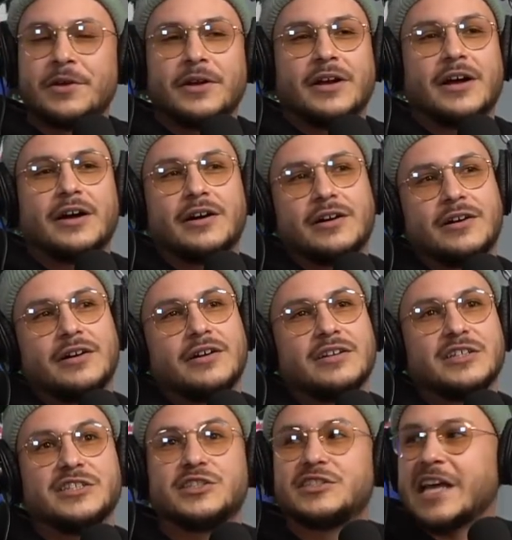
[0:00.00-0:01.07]
like,
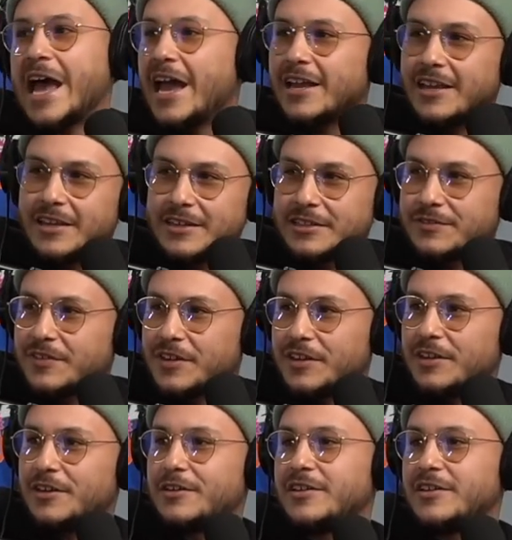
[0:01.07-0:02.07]
he's tagging in his video.